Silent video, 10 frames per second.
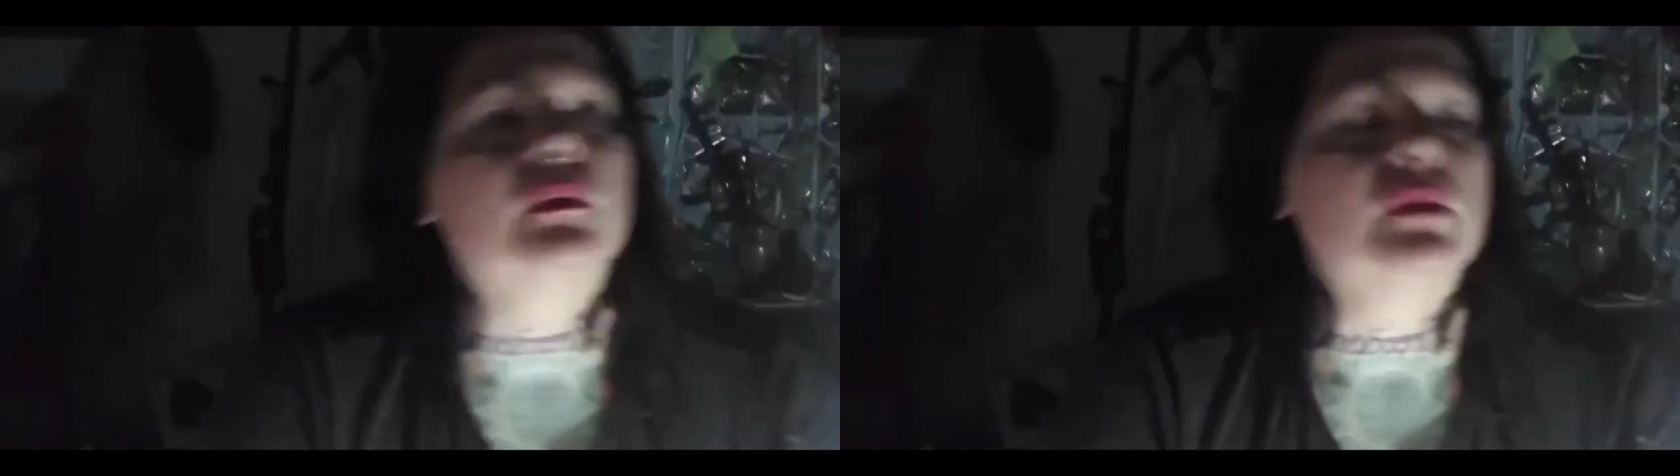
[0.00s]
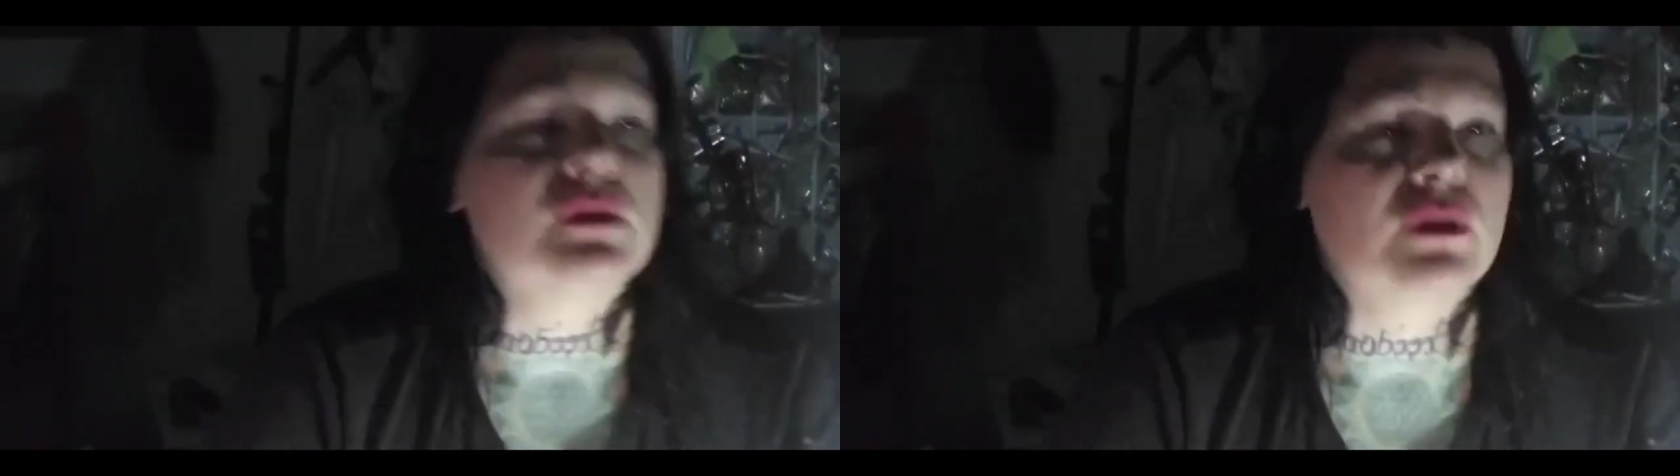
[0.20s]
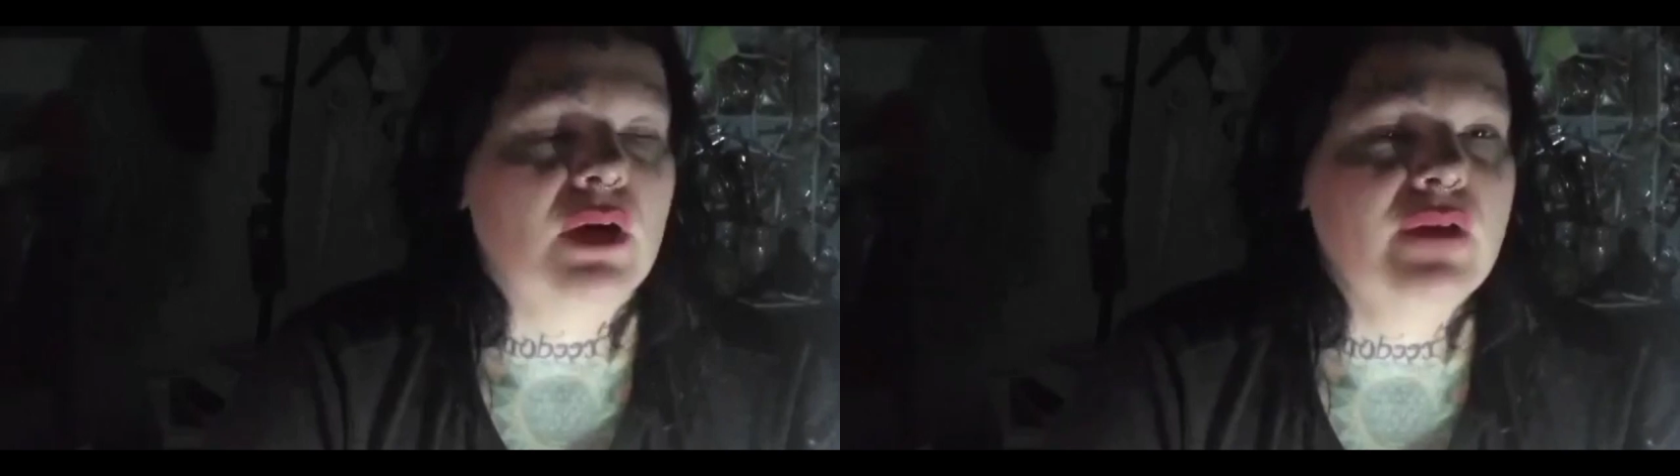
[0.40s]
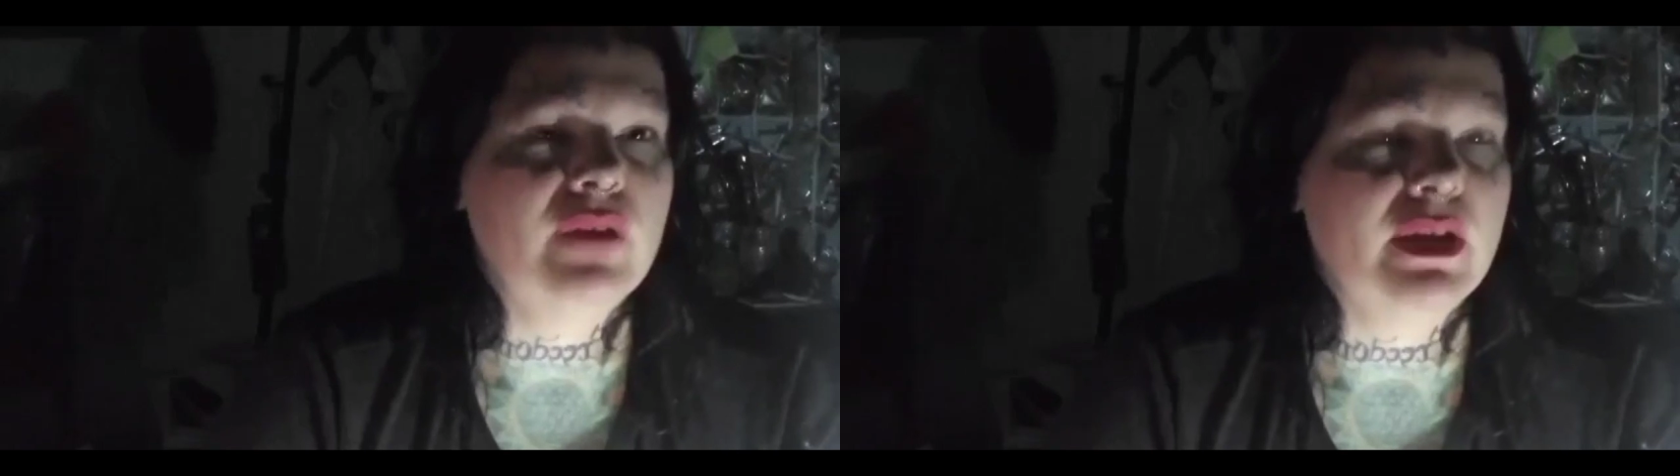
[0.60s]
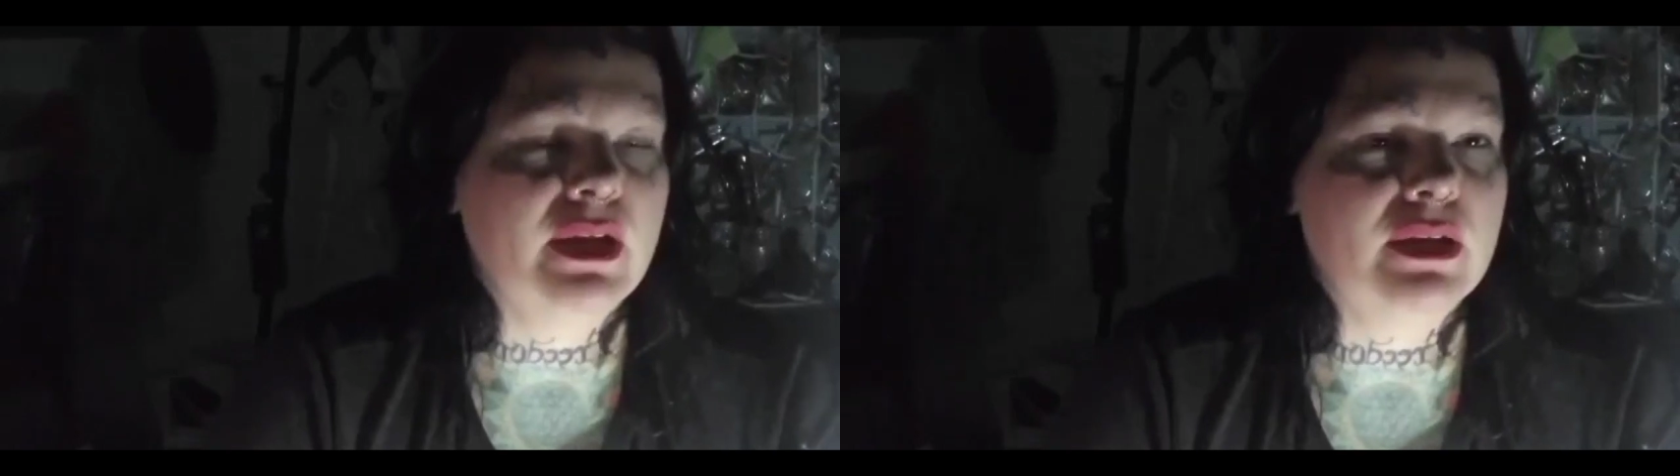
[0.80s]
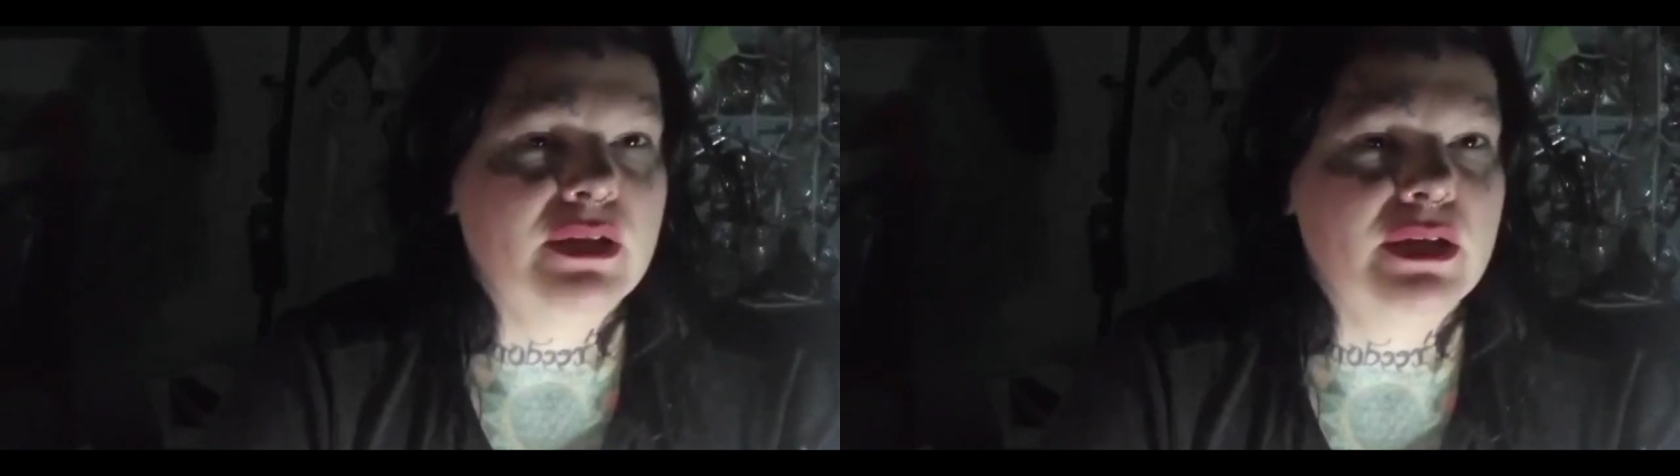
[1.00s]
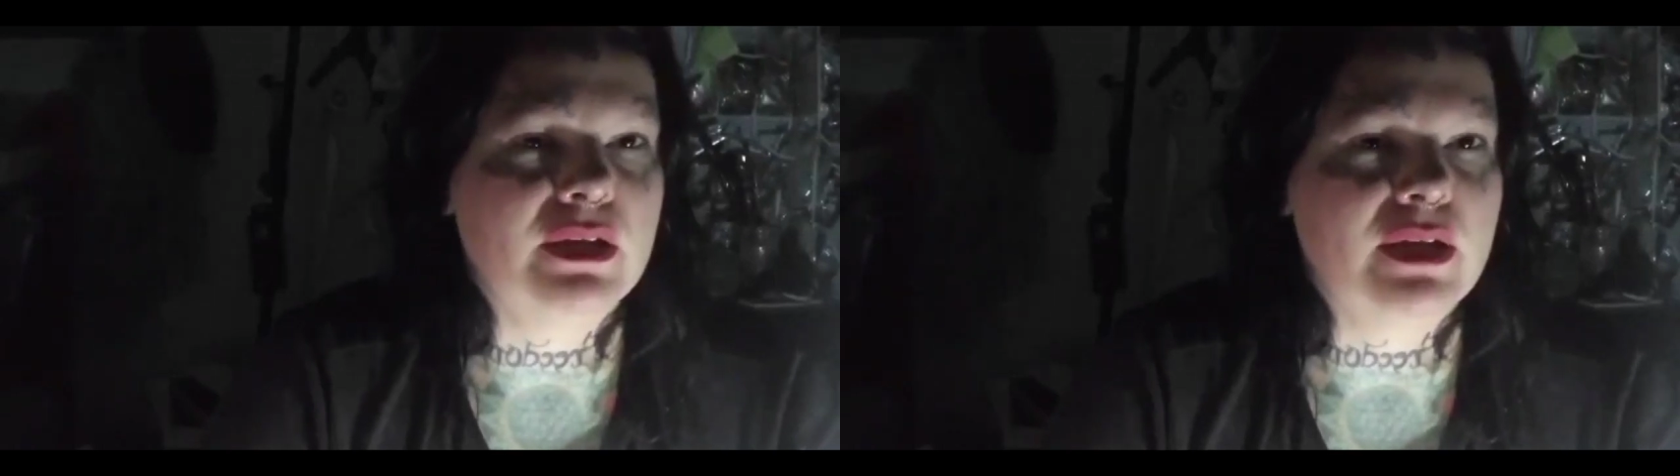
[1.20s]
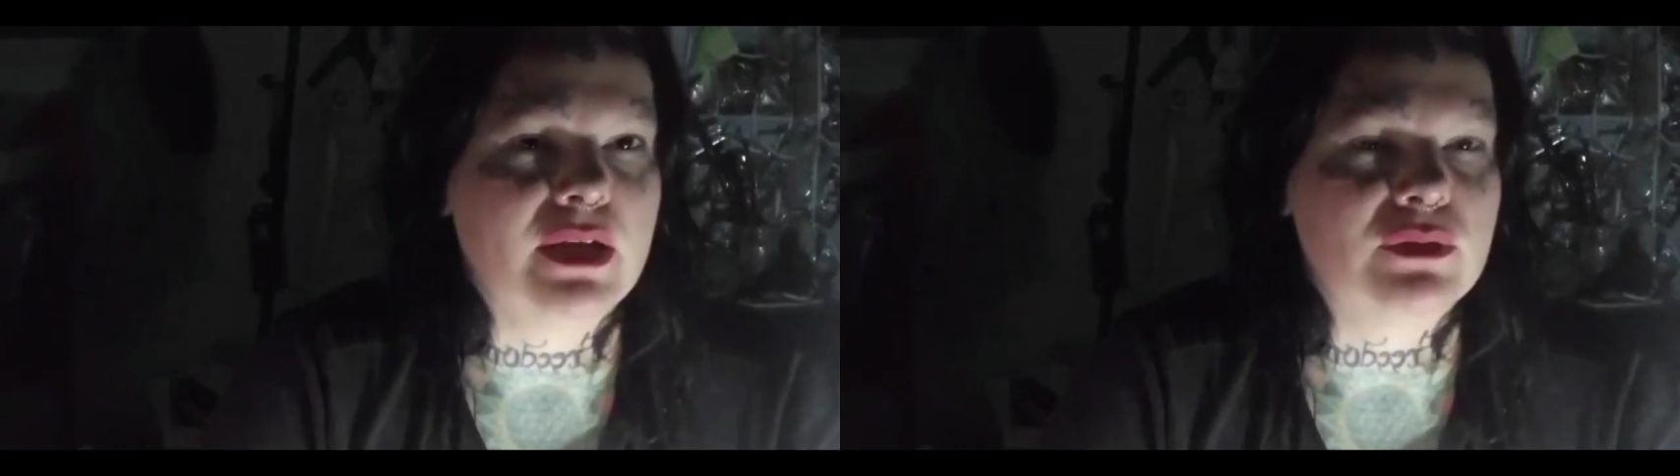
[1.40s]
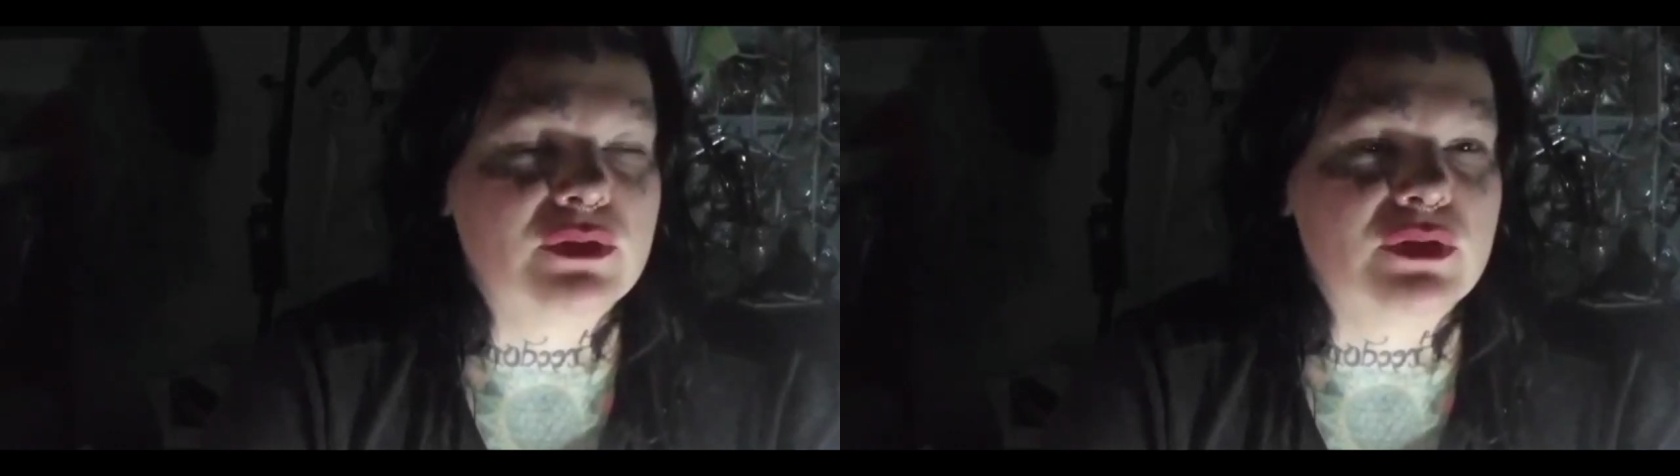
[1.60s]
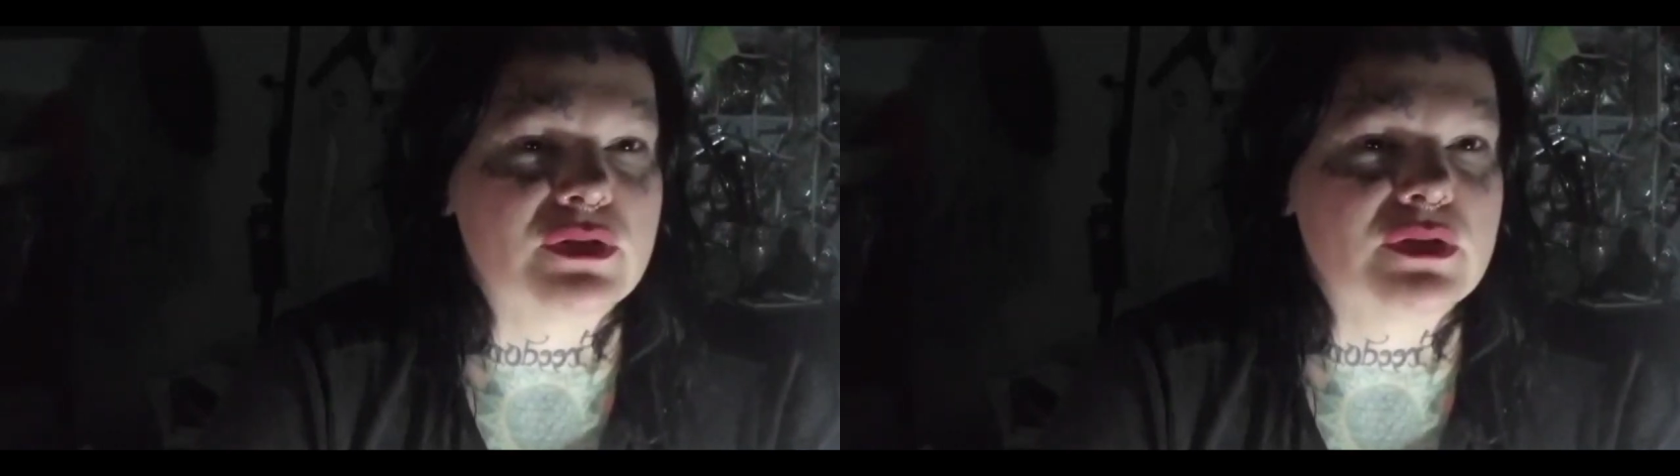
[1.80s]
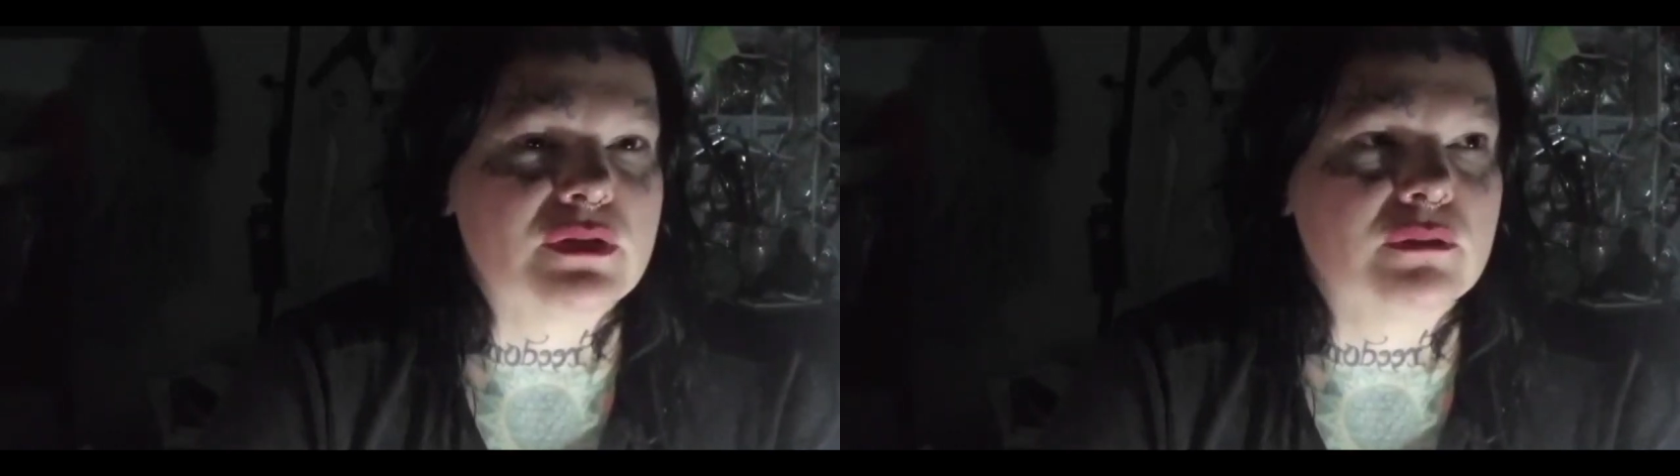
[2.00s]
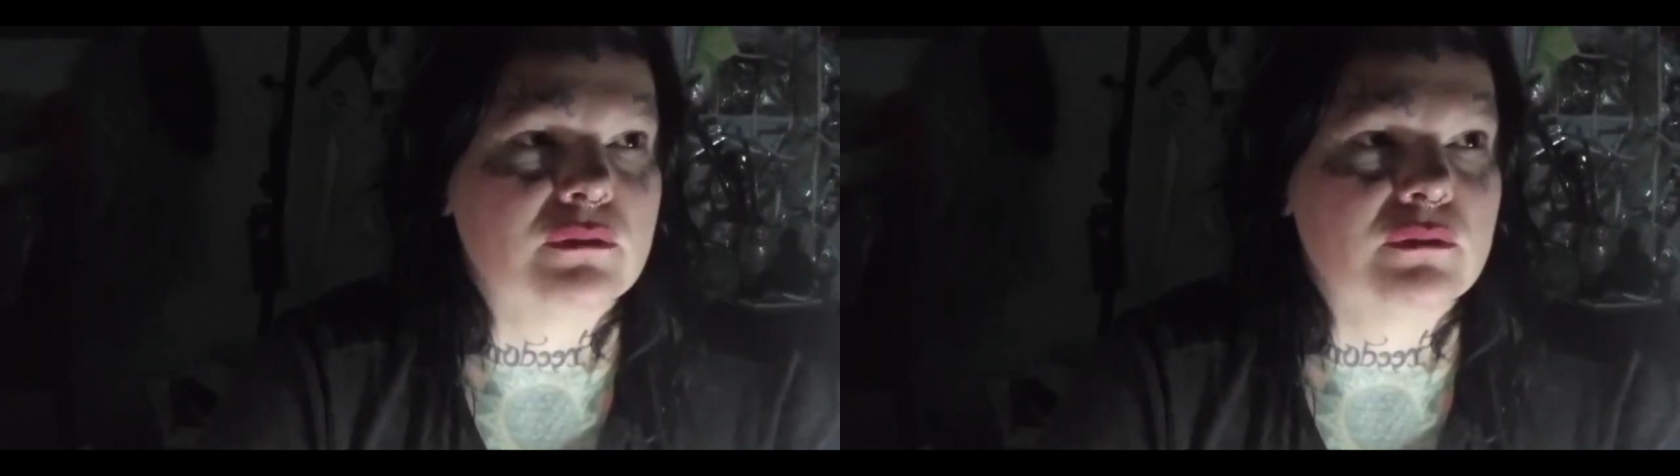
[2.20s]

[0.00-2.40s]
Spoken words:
So I've had alien encounters